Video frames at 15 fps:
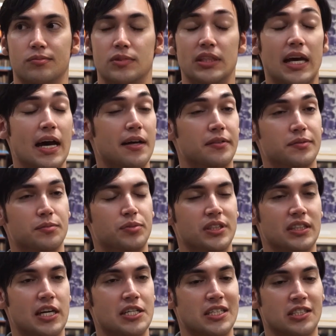Yeah,
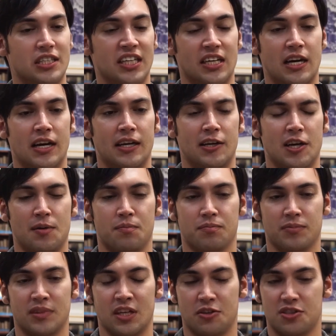pretty nice actually. I
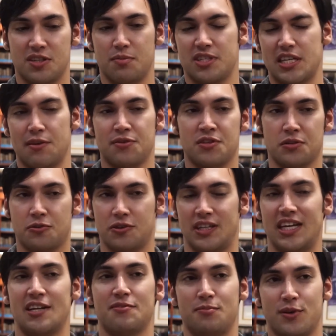consider myself as a
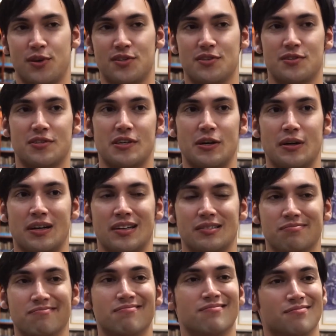creative person, so
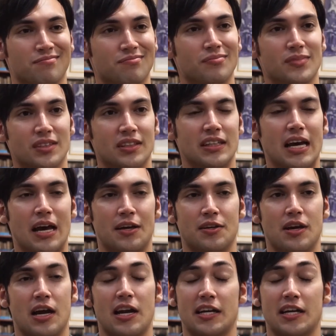yeah, I